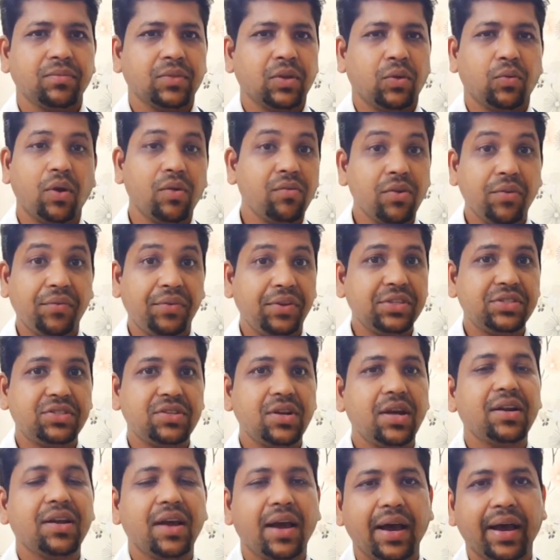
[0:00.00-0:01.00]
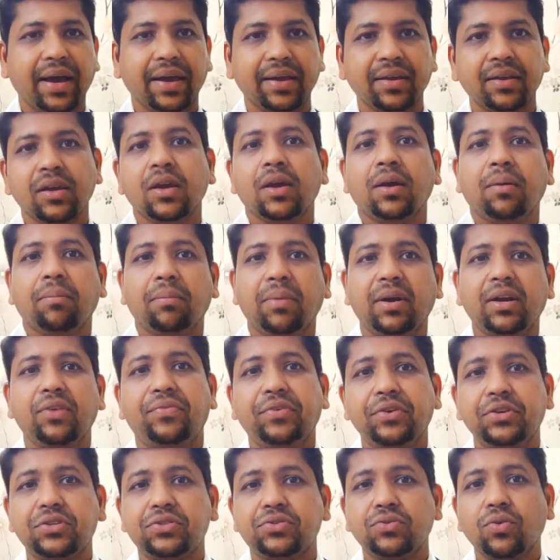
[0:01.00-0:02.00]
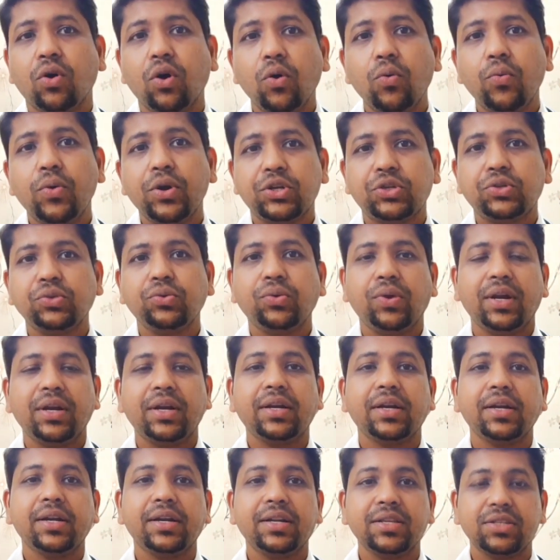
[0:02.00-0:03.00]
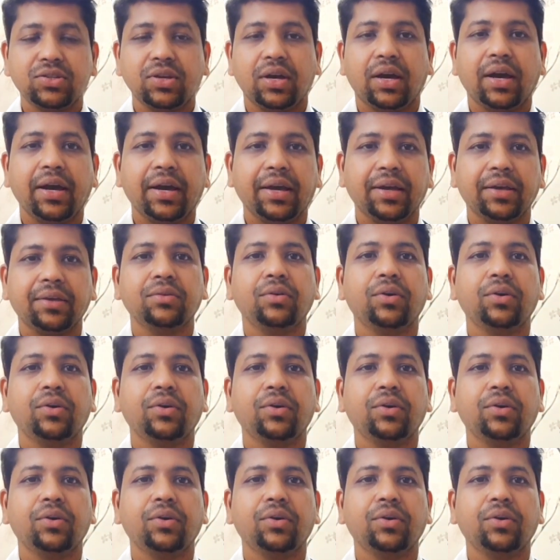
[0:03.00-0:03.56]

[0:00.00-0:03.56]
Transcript: 150 is not high, but if it's over 200, it is high.